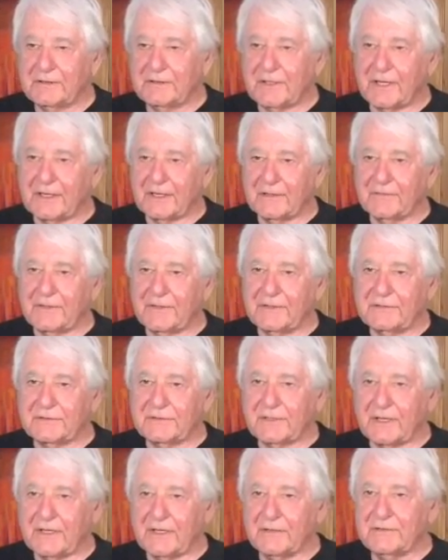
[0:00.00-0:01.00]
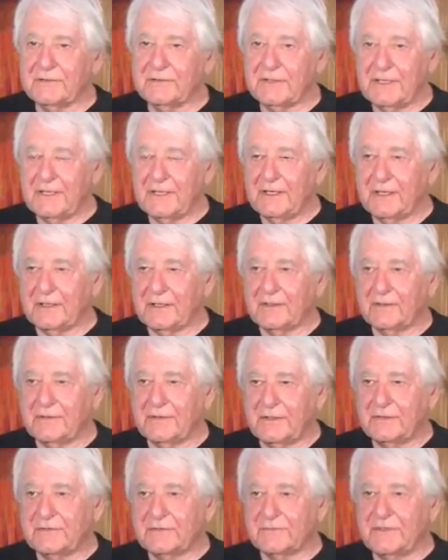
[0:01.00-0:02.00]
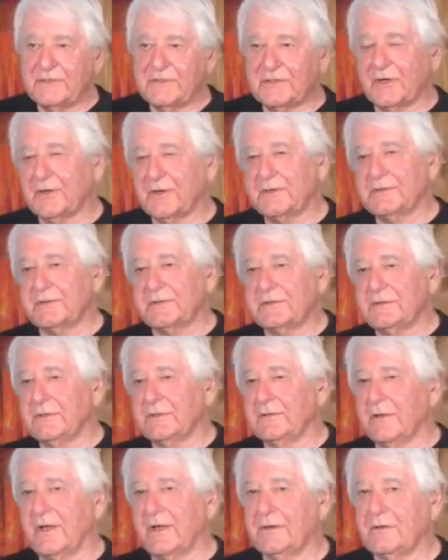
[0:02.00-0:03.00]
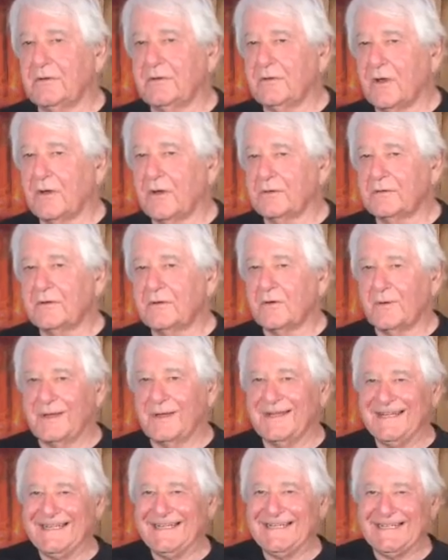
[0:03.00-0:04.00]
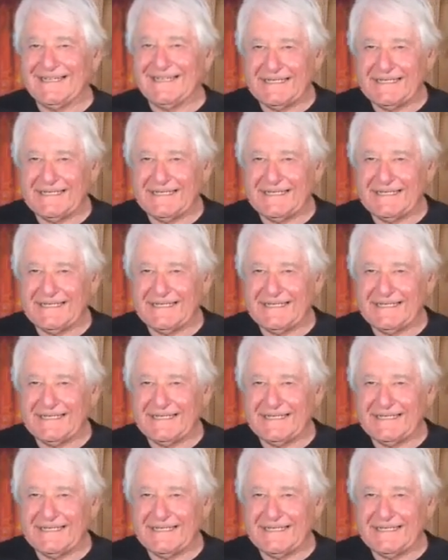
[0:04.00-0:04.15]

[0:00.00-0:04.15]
dark grey stars, and this research is still on, ongoing.